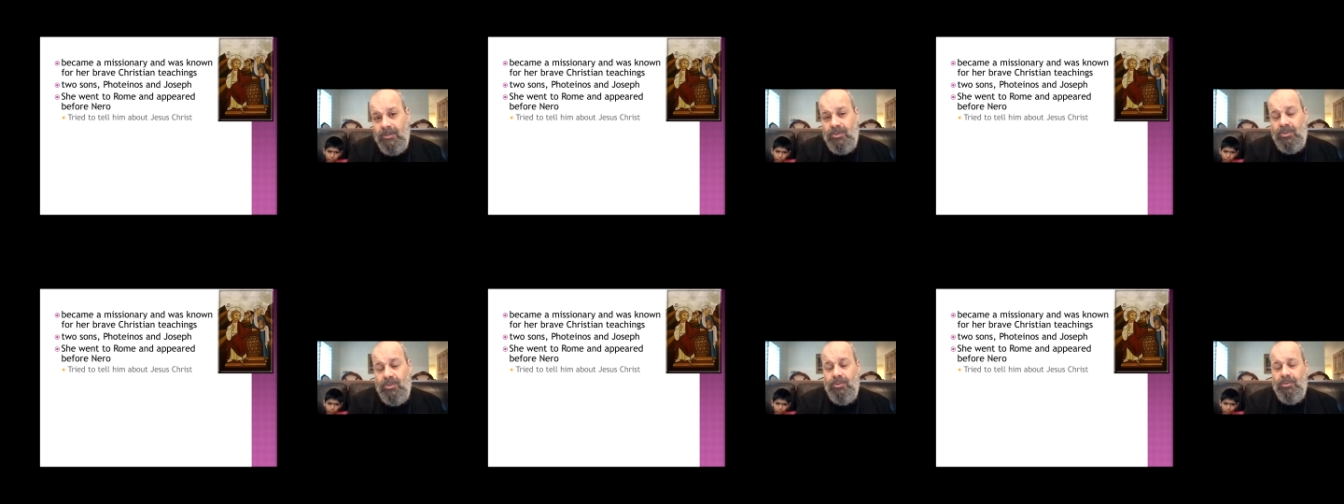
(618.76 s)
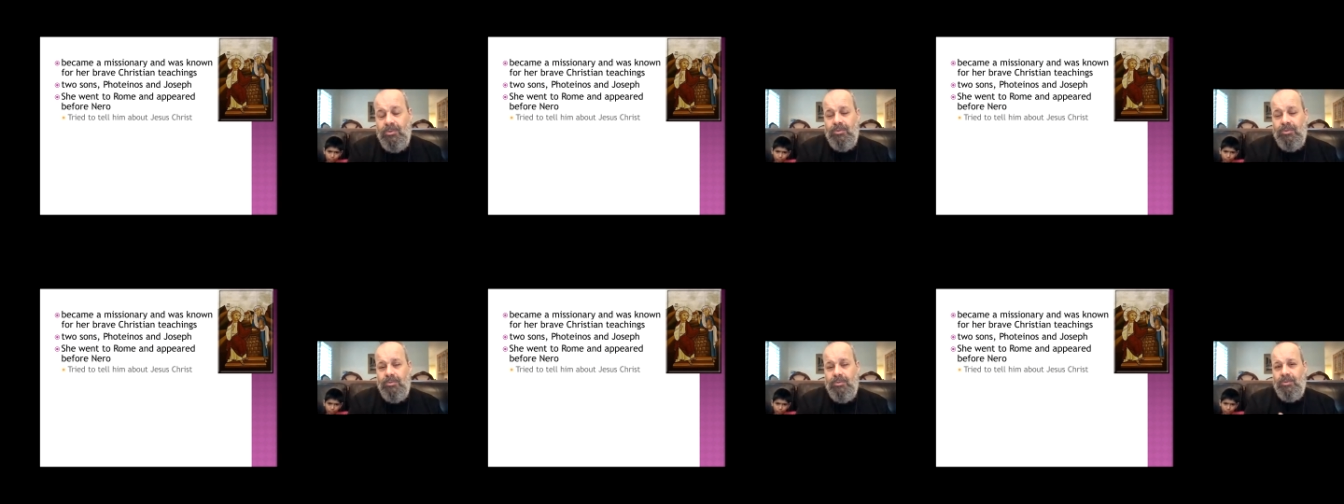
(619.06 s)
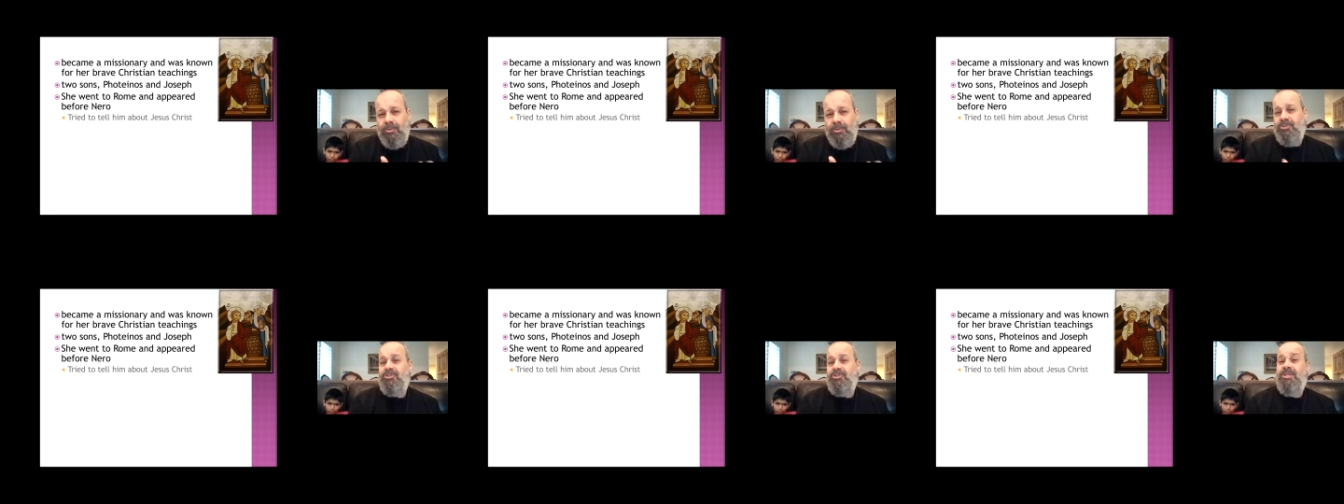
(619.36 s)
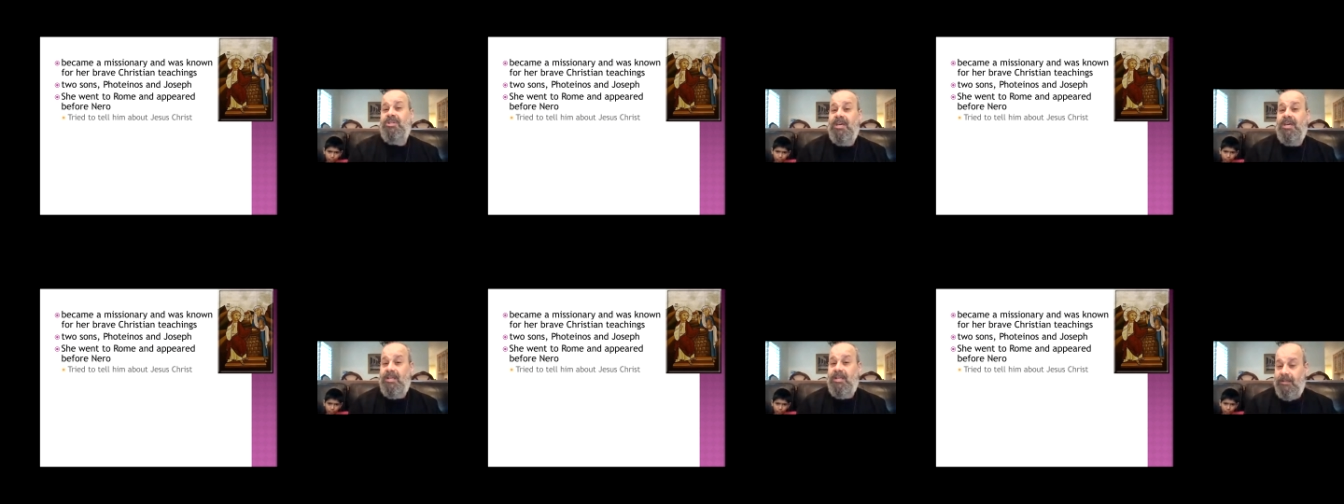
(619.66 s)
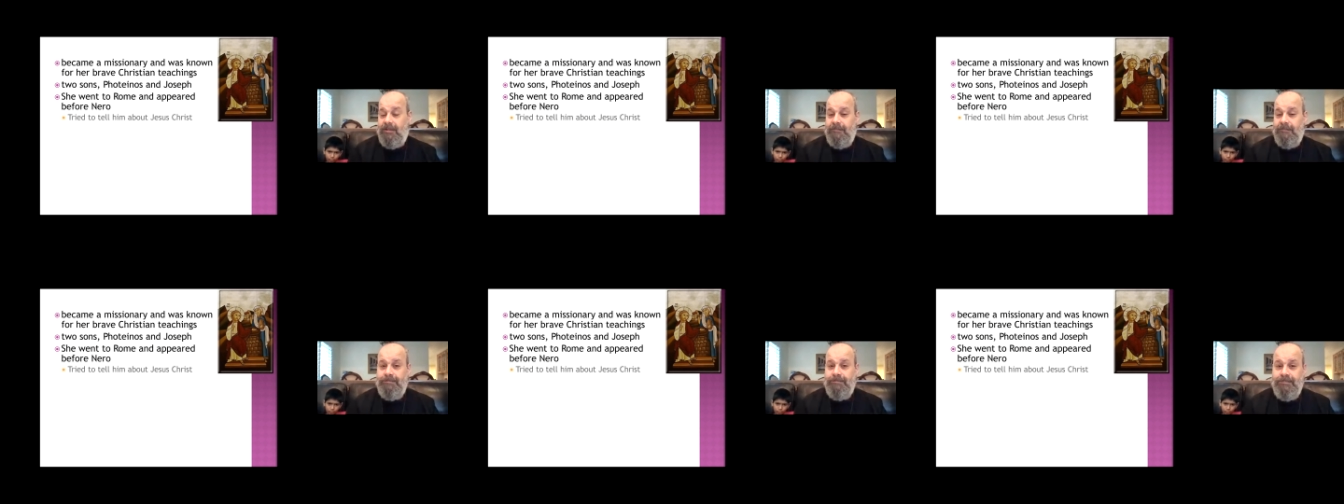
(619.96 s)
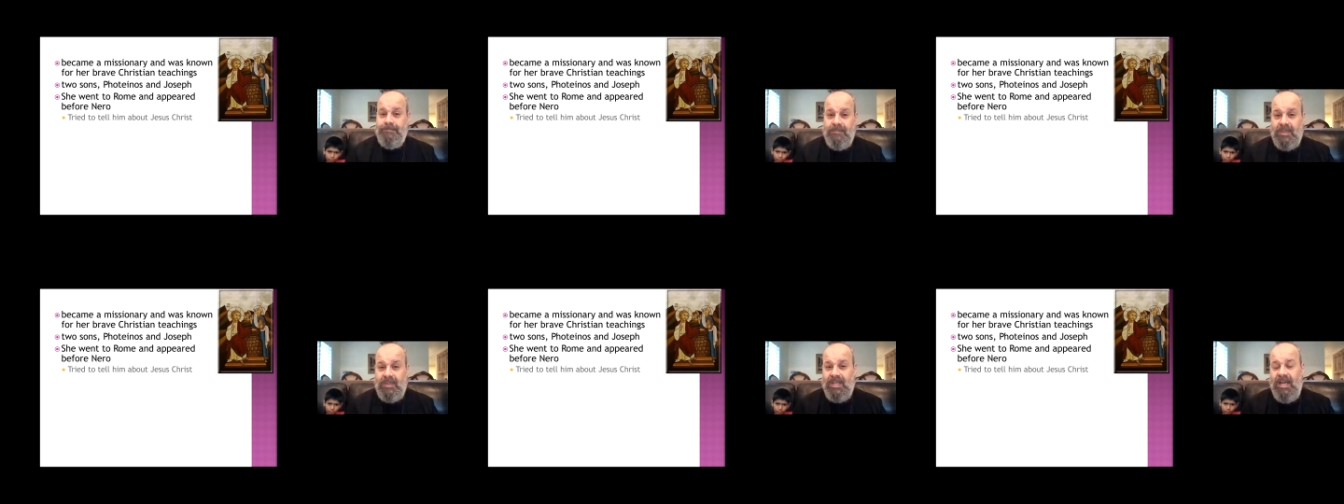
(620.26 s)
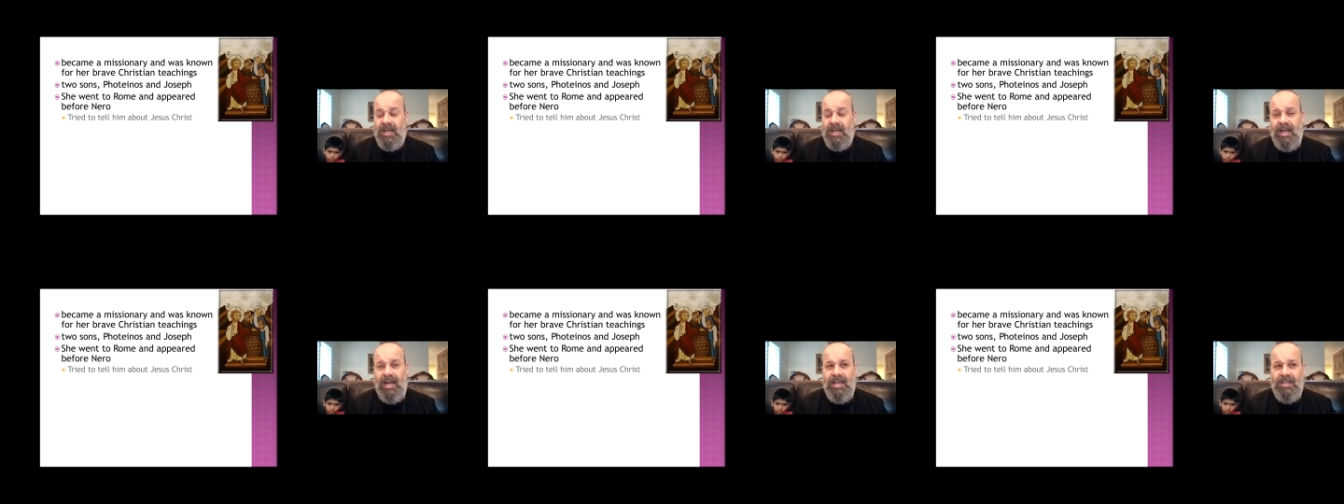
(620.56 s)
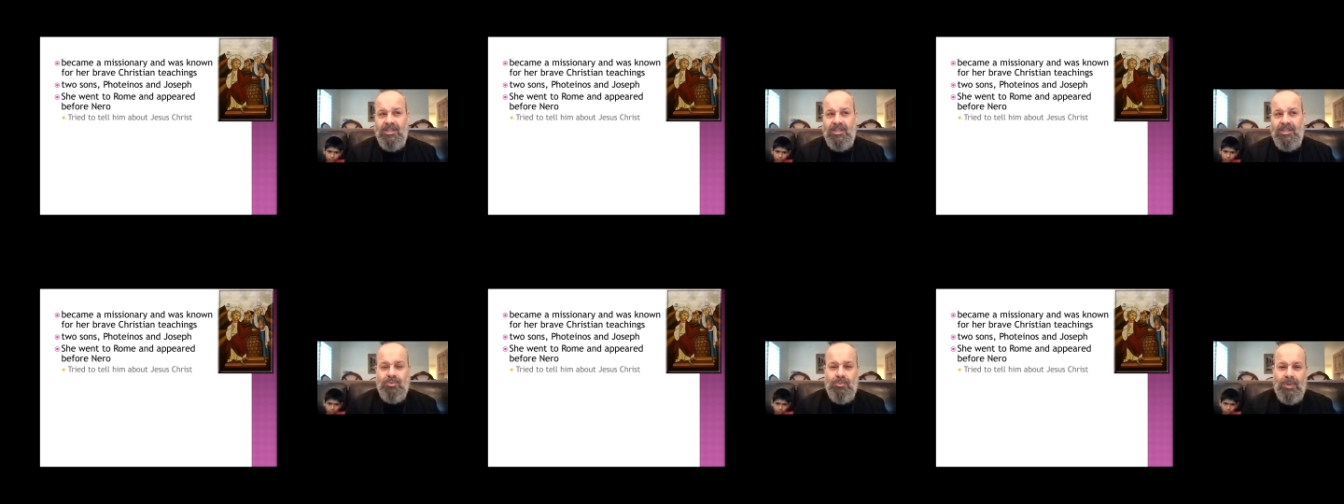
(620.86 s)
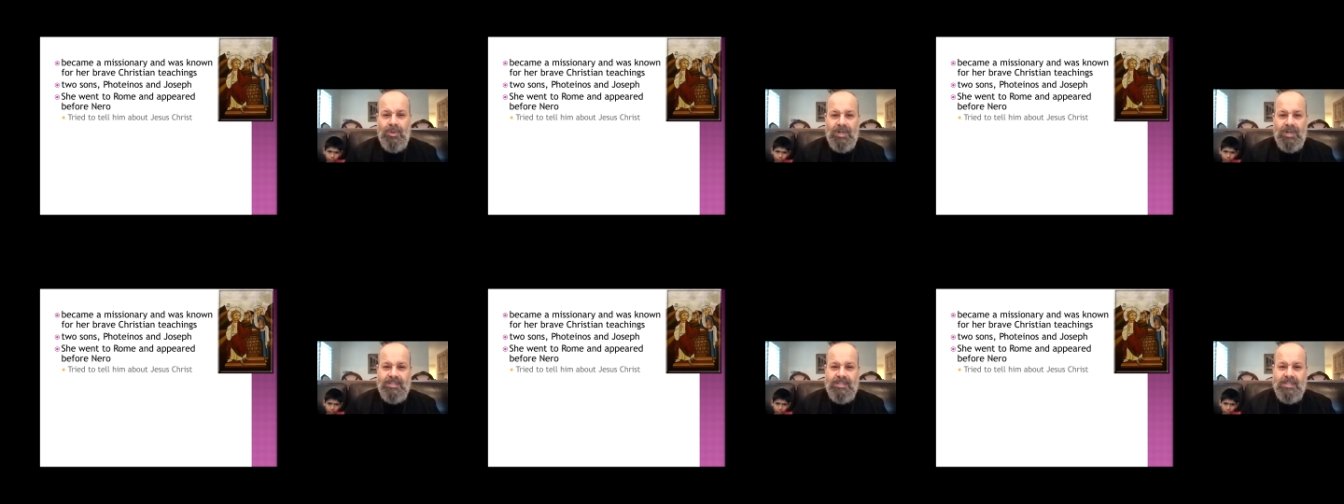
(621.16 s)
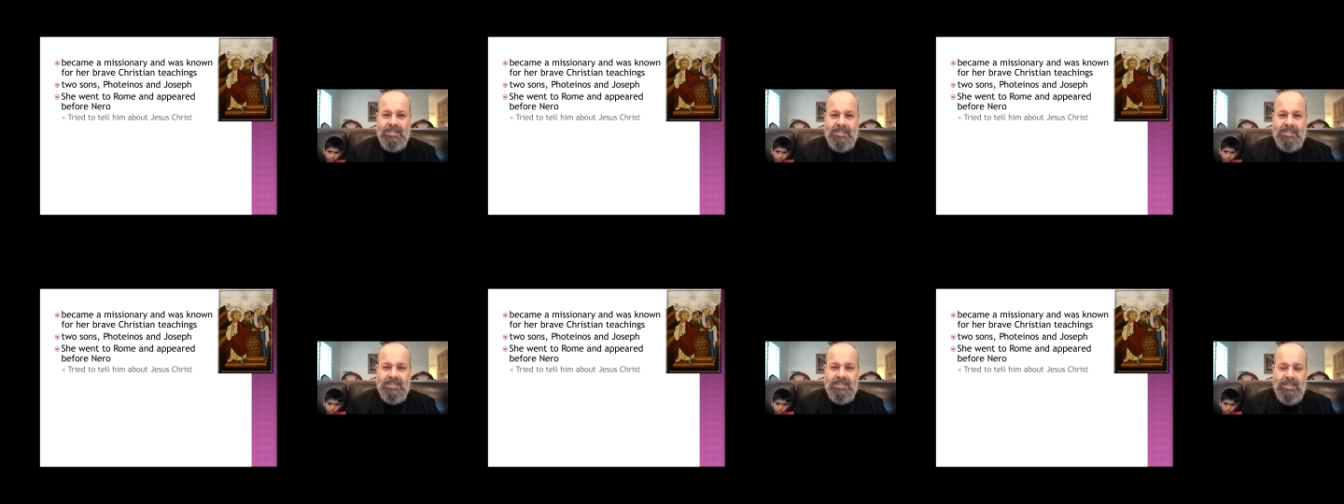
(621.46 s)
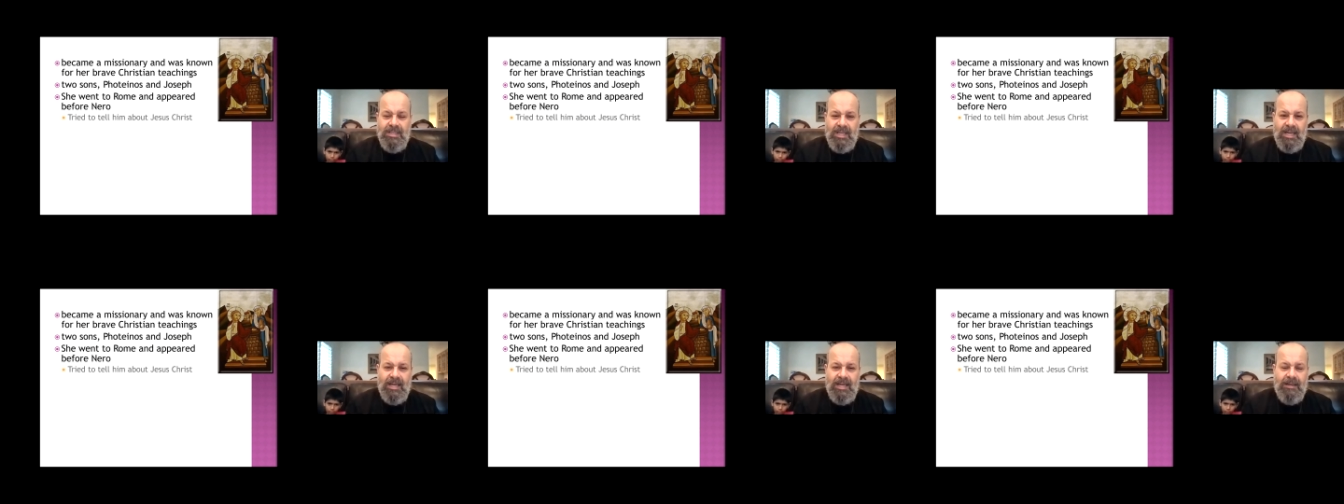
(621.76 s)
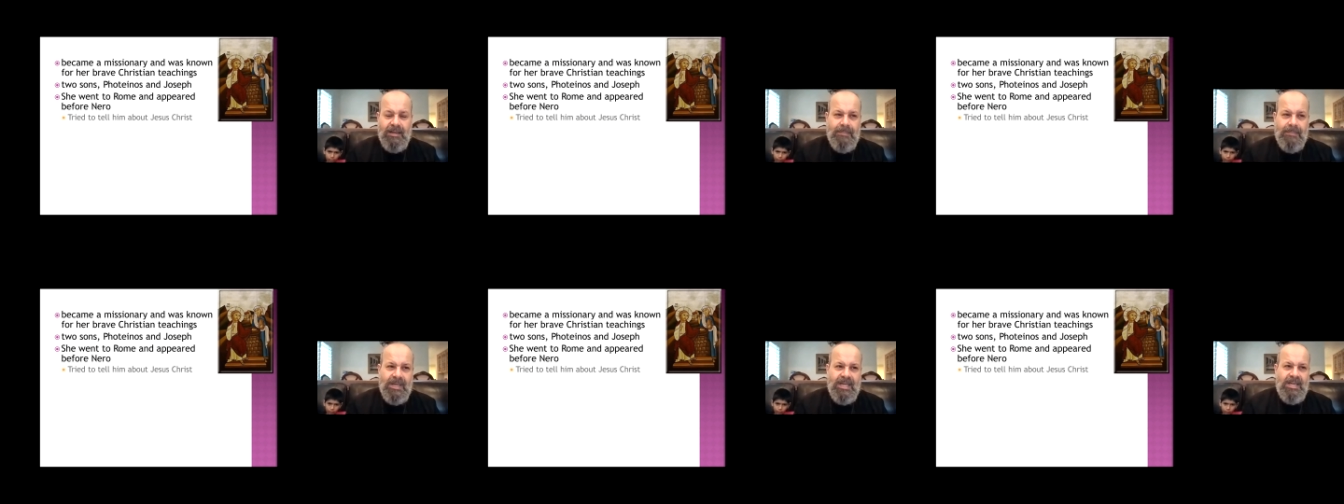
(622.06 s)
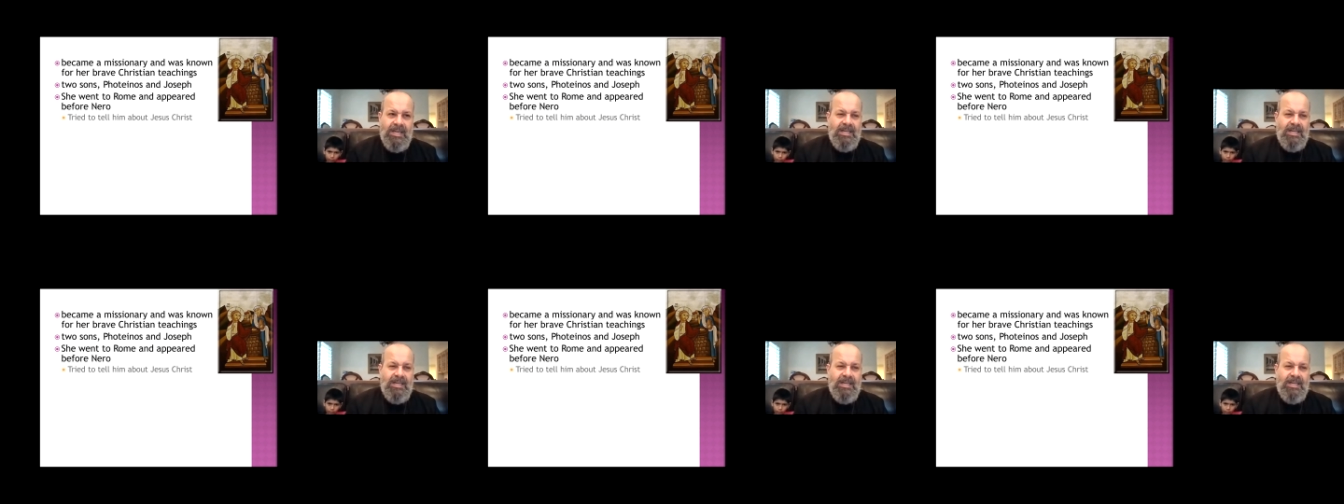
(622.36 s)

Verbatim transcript: to Christianity. I just wanted to um,